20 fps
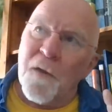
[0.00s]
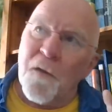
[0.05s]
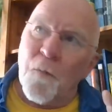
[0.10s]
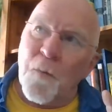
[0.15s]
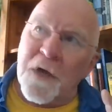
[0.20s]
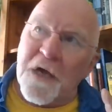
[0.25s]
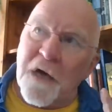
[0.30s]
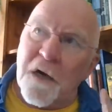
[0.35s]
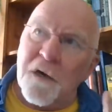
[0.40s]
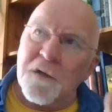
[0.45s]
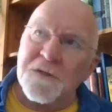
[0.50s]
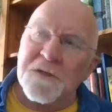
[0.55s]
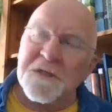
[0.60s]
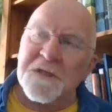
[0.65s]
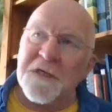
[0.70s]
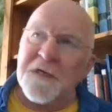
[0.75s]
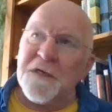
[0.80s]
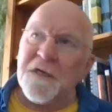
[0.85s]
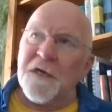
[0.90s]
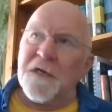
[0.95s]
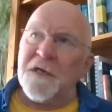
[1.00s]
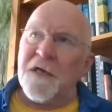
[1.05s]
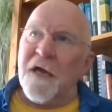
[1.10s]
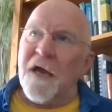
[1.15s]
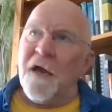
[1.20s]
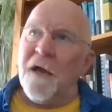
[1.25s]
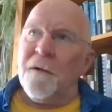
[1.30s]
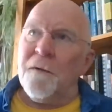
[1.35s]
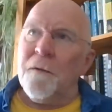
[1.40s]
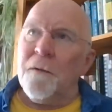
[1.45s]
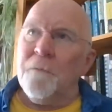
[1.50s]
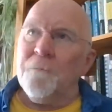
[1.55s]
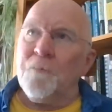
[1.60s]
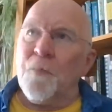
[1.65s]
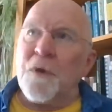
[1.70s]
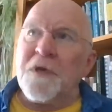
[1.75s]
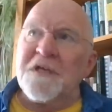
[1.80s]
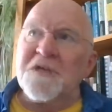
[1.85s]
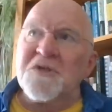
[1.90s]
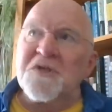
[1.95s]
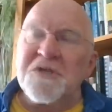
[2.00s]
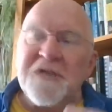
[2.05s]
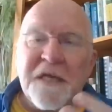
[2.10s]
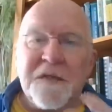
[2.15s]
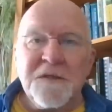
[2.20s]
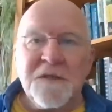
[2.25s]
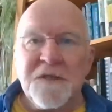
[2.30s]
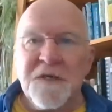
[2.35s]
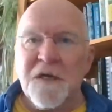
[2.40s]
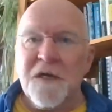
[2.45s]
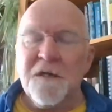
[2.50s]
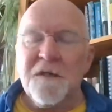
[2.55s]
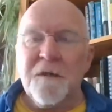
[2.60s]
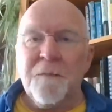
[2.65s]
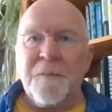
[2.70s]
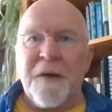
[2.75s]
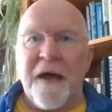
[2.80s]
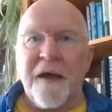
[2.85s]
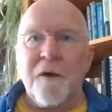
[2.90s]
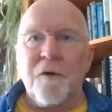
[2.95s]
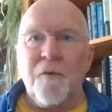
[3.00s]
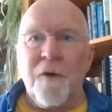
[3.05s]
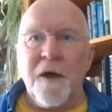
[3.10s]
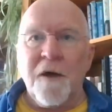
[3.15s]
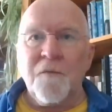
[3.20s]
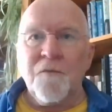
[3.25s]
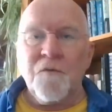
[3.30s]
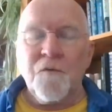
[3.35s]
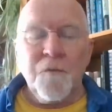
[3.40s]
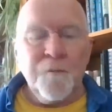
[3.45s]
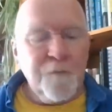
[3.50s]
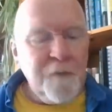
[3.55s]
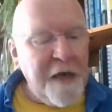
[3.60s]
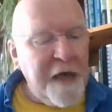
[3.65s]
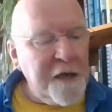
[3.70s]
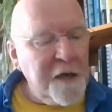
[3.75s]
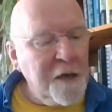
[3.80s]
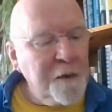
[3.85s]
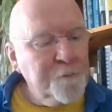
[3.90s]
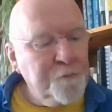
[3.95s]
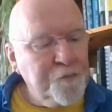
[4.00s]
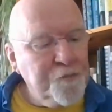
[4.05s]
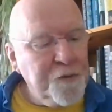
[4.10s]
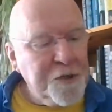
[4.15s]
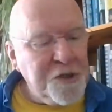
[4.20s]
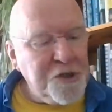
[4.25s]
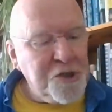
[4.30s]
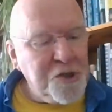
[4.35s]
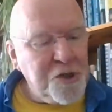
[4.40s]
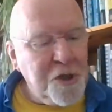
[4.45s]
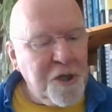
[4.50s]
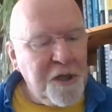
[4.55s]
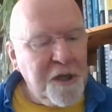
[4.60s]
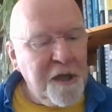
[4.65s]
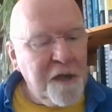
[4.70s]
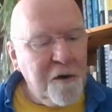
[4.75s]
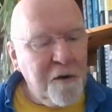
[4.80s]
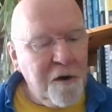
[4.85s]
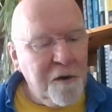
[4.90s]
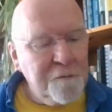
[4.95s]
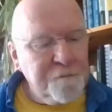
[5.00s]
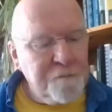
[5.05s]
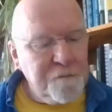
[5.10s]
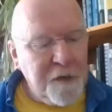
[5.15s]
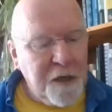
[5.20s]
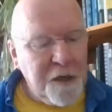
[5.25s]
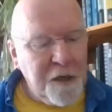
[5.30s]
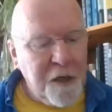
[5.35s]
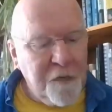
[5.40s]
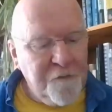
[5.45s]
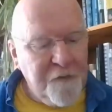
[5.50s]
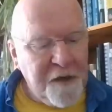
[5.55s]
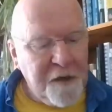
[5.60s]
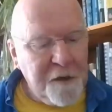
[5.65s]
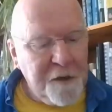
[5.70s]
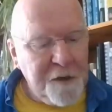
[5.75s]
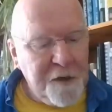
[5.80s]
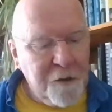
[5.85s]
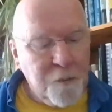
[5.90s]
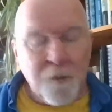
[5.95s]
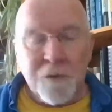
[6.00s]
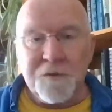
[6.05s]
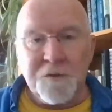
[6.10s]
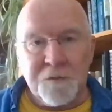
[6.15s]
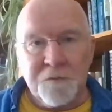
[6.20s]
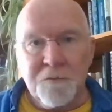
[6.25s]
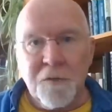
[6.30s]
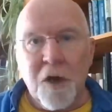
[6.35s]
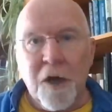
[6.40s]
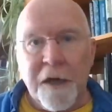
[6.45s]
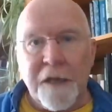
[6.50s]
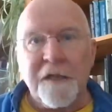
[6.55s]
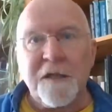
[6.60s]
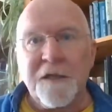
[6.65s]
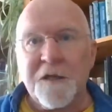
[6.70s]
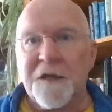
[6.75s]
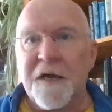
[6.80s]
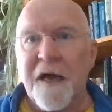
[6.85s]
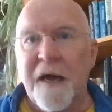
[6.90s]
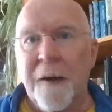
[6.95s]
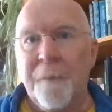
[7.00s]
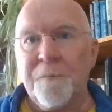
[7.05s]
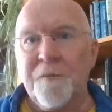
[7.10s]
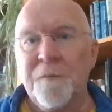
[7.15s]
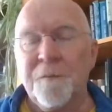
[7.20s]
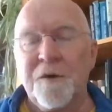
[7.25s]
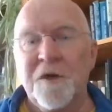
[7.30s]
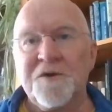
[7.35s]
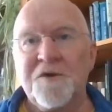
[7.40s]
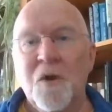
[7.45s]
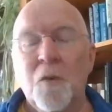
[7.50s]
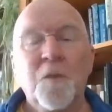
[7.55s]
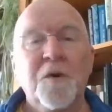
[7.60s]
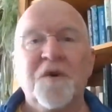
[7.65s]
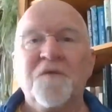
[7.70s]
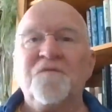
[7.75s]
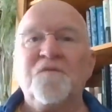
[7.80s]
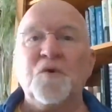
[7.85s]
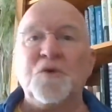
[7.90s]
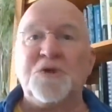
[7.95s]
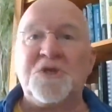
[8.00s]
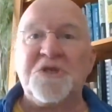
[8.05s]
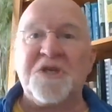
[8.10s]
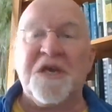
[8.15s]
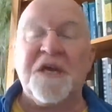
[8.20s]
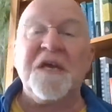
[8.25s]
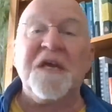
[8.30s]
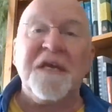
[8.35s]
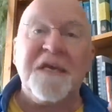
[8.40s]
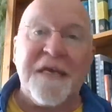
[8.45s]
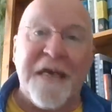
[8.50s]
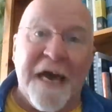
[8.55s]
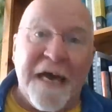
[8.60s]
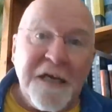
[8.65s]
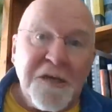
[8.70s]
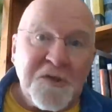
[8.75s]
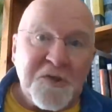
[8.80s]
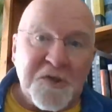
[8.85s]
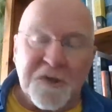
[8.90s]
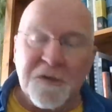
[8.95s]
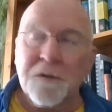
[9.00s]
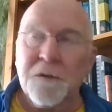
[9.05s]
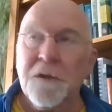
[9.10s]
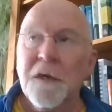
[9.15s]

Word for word: We can't see it yet. We can sense it in the background and I'm pretty clear. I'm, I think I know what's likely to happen, but I don't want to voice it yet.